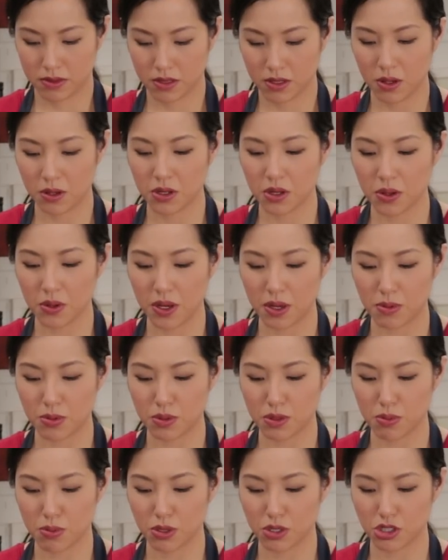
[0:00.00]
Oh no, I have
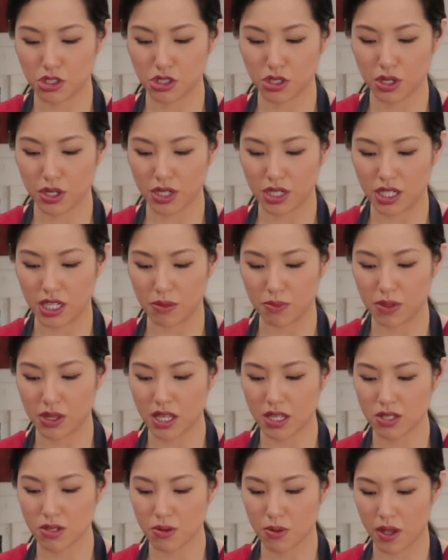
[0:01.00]
to put sugar in it, but
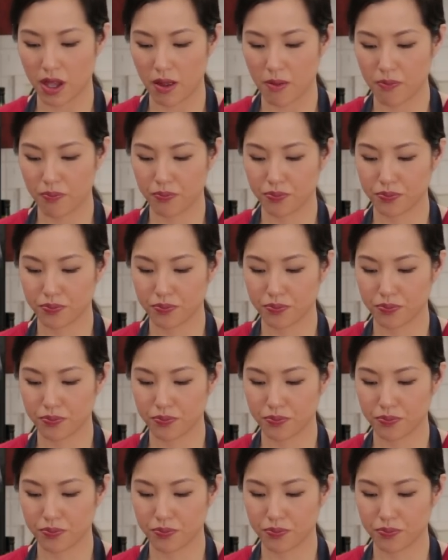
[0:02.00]
that's okay.